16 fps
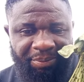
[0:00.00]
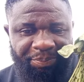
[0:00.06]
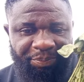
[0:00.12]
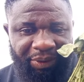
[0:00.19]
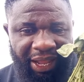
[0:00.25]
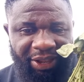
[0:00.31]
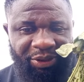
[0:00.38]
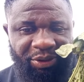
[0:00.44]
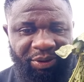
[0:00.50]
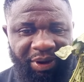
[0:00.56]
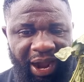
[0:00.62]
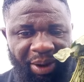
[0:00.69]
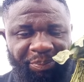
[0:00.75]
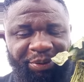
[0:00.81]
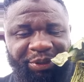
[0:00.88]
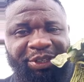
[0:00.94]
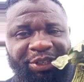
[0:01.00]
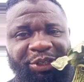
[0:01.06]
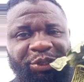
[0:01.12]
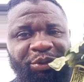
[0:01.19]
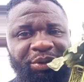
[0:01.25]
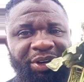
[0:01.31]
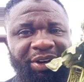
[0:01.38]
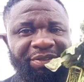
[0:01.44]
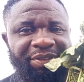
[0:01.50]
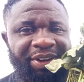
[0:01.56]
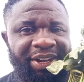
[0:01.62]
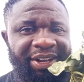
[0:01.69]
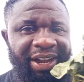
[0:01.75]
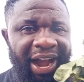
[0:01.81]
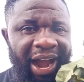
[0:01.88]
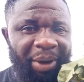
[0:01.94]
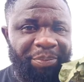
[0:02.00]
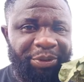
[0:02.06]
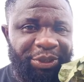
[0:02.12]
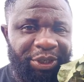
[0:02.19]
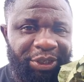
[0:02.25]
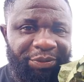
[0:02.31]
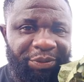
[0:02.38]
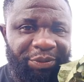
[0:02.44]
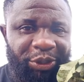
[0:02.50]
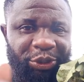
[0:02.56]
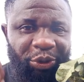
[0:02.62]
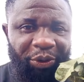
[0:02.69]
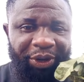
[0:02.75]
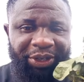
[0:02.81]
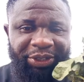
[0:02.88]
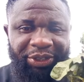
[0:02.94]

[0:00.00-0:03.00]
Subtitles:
I appreciate you. Good evening. I appreciate you for joining.